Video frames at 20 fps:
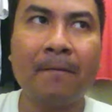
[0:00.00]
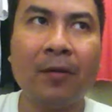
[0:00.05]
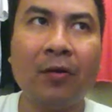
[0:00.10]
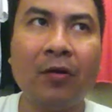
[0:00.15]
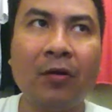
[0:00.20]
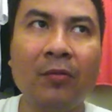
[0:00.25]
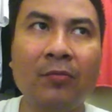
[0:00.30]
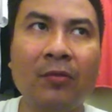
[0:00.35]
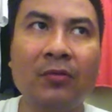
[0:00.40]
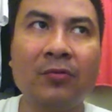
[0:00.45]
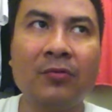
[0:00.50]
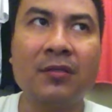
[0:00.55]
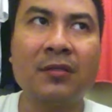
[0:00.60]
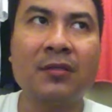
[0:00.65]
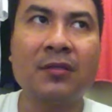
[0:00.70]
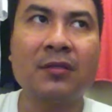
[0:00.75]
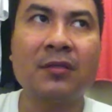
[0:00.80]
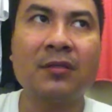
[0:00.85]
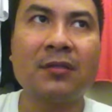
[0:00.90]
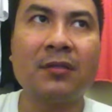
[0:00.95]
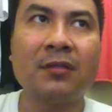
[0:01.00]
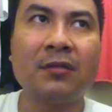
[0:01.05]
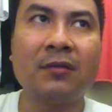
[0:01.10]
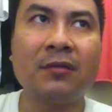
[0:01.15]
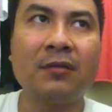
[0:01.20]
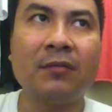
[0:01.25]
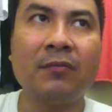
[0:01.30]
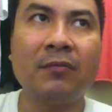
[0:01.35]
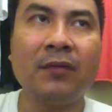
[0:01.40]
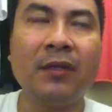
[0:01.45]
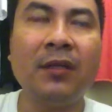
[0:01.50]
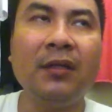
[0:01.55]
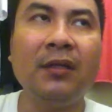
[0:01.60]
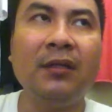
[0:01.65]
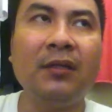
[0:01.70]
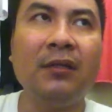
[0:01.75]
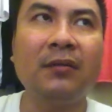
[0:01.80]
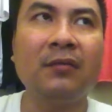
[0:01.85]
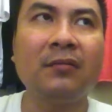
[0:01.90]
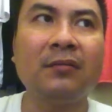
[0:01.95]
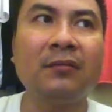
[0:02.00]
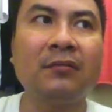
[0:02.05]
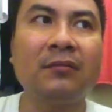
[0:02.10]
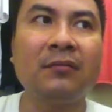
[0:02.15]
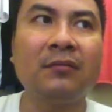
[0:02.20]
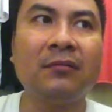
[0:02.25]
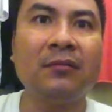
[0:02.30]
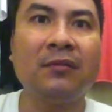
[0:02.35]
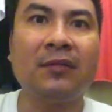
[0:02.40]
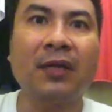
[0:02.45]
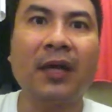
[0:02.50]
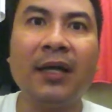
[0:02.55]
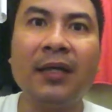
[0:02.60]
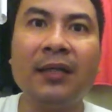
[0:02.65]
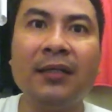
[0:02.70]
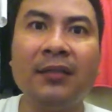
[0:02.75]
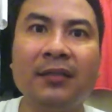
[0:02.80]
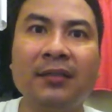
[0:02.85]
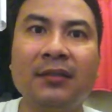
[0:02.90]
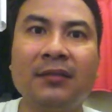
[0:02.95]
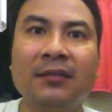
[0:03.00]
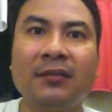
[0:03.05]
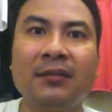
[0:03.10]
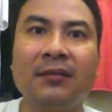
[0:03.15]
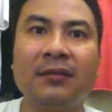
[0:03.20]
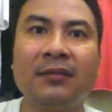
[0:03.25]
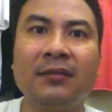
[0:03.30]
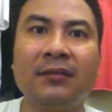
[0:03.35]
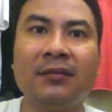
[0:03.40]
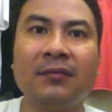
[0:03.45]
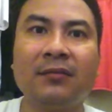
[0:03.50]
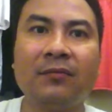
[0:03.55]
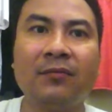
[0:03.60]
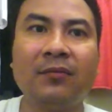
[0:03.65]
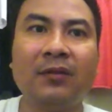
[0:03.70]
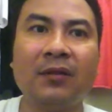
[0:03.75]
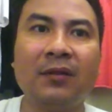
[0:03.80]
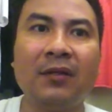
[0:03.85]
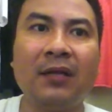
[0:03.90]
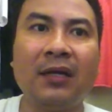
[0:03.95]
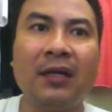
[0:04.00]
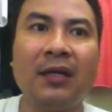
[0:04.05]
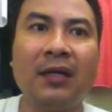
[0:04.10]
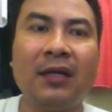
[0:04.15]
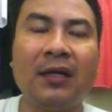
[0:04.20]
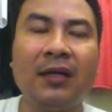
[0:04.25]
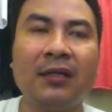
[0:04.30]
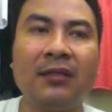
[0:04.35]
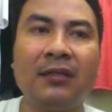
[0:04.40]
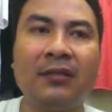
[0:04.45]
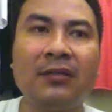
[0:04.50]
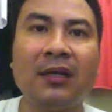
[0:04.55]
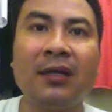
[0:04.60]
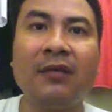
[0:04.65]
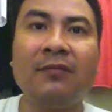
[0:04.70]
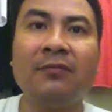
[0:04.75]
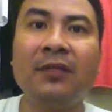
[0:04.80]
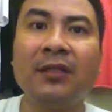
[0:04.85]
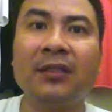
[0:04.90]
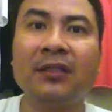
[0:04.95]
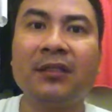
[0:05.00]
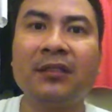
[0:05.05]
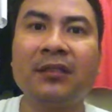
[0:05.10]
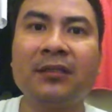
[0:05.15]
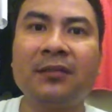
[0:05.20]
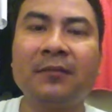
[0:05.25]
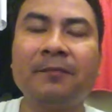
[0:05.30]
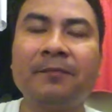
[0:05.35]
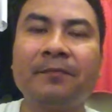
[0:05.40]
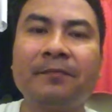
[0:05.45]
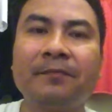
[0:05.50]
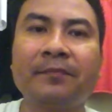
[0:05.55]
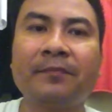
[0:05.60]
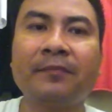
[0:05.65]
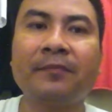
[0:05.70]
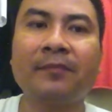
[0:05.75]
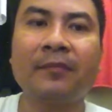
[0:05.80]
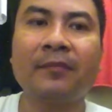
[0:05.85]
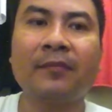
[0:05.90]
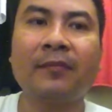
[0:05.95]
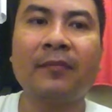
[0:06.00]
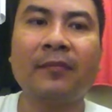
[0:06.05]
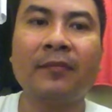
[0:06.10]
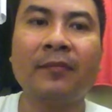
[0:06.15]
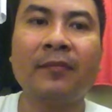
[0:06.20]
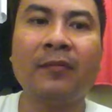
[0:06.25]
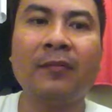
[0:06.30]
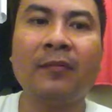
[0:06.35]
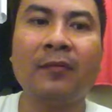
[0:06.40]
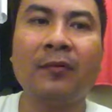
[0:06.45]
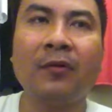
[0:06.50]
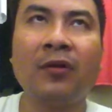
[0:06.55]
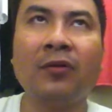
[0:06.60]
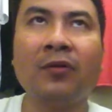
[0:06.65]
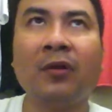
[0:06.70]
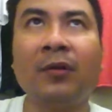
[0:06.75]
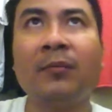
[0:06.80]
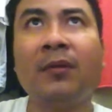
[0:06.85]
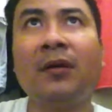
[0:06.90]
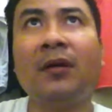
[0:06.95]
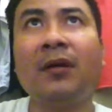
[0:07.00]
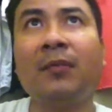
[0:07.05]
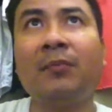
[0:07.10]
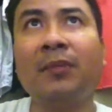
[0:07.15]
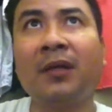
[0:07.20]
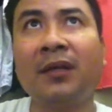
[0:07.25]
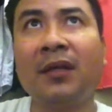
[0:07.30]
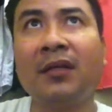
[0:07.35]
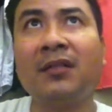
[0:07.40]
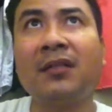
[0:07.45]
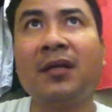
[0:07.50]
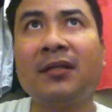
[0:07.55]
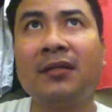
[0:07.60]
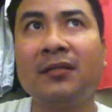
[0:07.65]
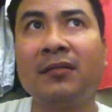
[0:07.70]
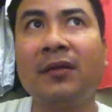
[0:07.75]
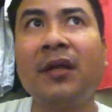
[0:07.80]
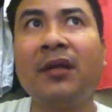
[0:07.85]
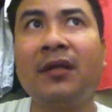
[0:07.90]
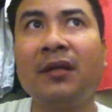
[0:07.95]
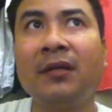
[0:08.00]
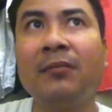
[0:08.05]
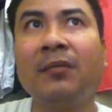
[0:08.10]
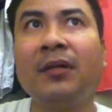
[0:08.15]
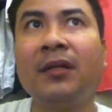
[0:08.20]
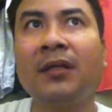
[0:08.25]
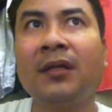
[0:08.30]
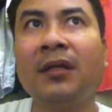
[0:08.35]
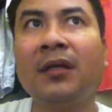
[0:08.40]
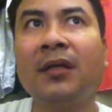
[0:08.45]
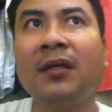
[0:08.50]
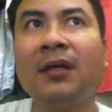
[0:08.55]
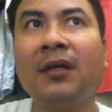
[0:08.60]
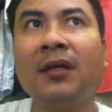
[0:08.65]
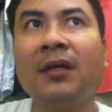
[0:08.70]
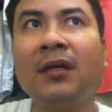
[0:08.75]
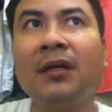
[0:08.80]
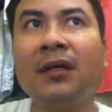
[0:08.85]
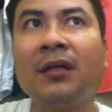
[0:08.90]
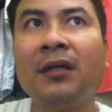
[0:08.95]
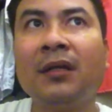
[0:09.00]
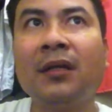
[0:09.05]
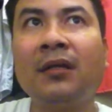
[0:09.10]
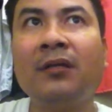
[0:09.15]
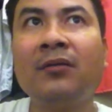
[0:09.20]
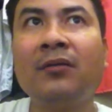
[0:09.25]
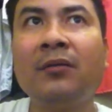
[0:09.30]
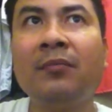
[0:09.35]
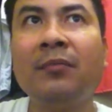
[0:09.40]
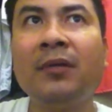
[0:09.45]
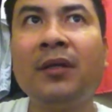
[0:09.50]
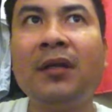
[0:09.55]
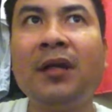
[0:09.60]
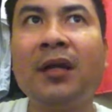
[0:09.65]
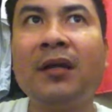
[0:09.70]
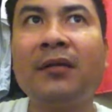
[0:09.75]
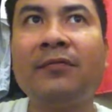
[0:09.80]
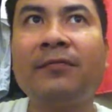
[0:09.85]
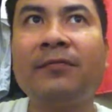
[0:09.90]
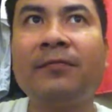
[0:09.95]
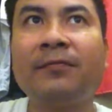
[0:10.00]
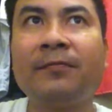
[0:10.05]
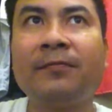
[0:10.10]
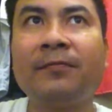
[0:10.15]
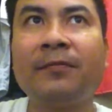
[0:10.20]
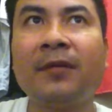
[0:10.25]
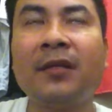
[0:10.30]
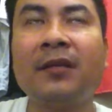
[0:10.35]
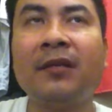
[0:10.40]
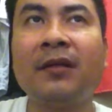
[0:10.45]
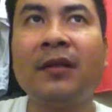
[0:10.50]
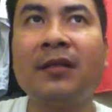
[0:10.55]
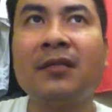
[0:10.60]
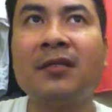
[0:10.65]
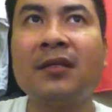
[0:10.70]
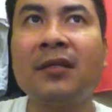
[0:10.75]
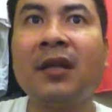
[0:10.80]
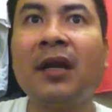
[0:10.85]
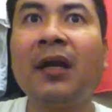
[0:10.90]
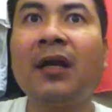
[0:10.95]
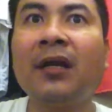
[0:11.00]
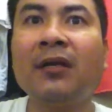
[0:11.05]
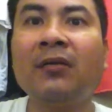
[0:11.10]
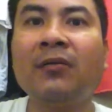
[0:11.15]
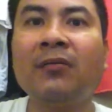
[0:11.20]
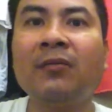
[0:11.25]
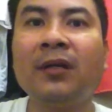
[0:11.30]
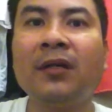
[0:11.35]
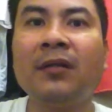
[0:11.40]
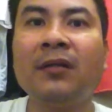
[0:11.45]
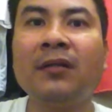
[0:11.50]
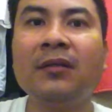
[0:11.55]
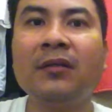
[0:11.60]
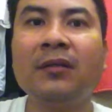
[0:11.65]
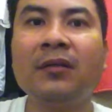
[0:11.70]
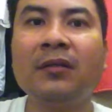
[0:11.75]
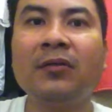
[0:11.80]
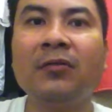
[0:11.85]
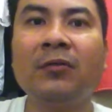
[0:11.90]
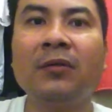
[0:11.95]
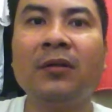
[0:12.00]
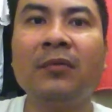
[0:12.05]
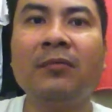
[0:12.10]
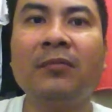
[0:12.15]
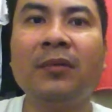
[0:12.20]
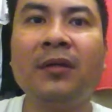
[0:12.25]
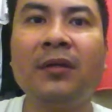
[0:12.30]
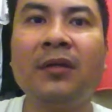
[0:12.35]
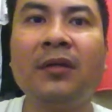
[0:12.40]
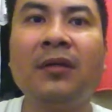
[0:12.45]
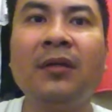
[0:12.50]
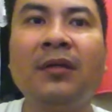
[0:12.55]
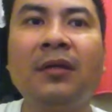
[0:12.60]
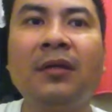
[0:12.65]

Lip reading: almost really died with the jellyfish. Although I'm a bit exaggerating, but it could be life and death scenario when you will be